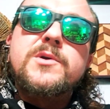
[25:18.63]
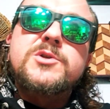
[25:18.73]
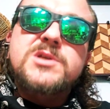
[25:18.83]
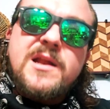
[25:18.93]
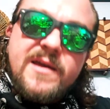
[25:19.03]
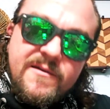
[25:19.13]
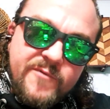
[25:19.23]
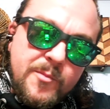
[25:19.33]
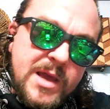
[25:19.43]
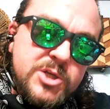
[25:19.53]
She's going to have
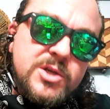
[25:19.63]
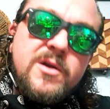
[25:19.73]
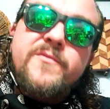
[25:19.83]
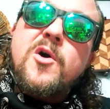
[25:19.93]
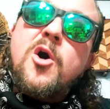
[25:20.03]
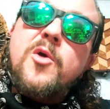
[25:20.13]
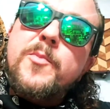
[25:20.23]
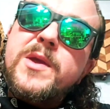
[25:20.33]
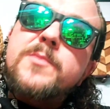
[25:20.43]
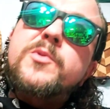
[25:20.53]
information of all the
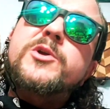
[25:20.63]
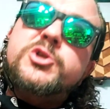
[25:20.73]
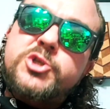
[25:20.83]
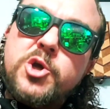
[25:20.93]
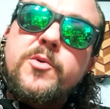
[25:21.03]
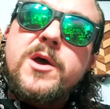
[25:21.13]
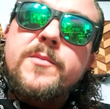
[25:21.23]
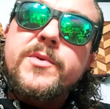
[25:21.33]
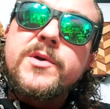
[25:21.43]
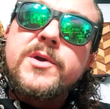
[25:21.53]
people that showed
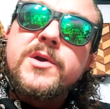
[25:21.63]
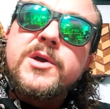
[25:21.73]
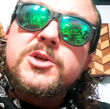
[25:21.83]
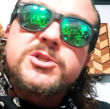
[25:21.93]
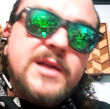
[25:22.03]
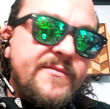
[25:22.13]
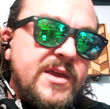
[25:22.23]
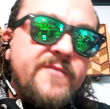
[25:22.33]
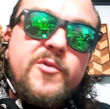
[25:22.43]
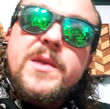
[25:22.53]
up. She's going to have the
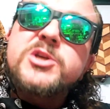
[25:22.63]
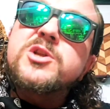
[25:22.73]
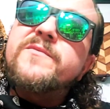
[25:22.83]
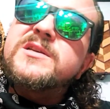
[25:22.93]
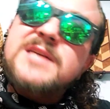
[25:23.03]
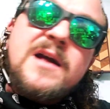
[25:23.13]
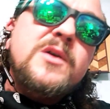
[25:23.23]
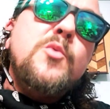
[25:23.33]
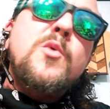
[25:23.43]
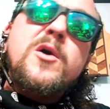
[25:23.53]
information of
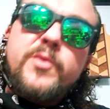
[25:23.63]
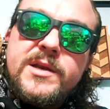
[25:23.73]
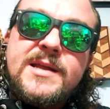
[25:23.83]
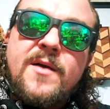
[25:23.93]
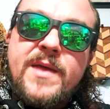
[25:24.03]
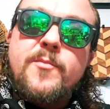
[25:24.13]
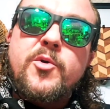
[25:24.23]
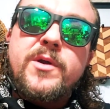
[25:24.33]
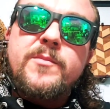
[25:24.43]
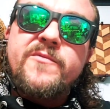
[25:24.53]
exactly what went down that
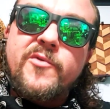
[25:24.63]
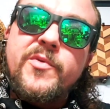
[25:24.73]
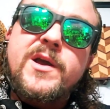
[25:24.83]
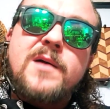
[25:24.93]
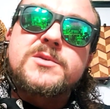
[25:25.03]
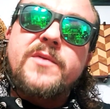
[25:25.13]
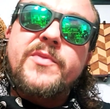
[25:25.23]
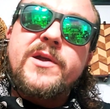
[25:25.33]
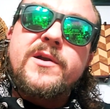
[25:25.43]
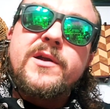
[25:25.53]
morning before the cops got
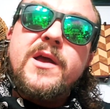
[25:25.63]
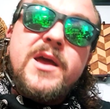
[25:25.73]
there.